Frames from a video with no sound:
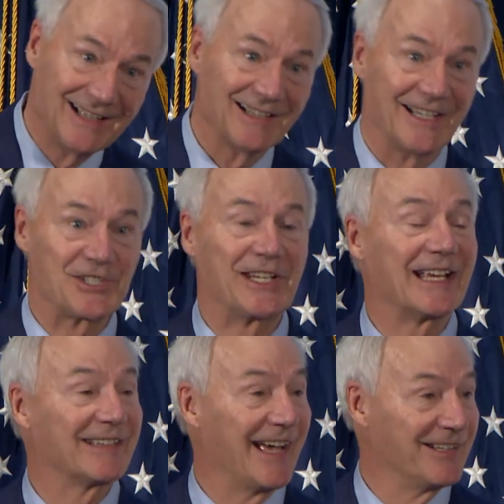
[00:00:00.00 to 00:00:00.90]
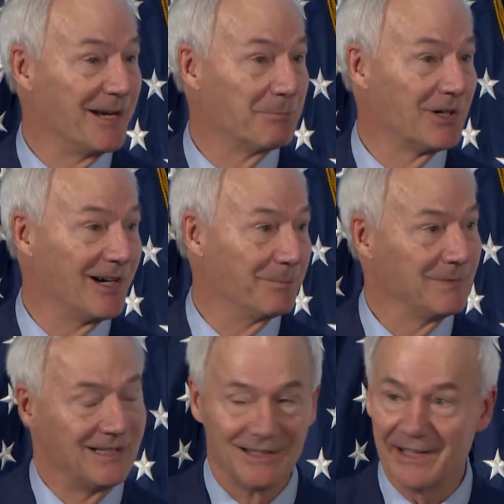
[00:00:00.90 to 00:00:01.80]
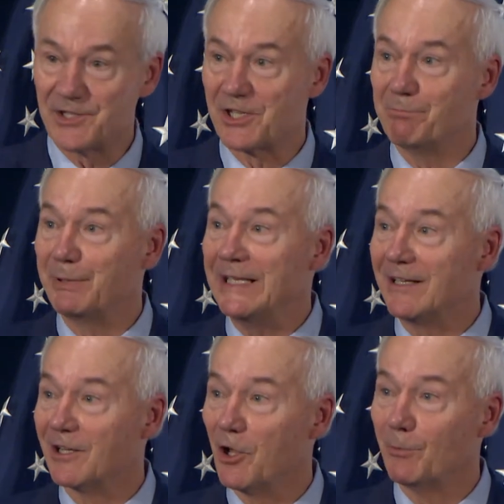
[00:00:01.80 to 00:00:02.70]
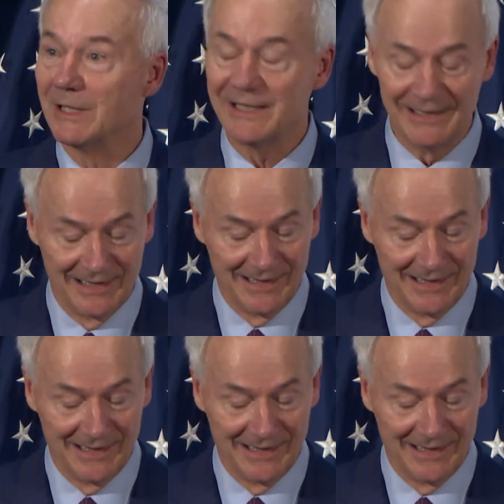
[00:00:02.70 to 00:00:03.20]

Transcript: Let's kick that number up. Let's compete globally,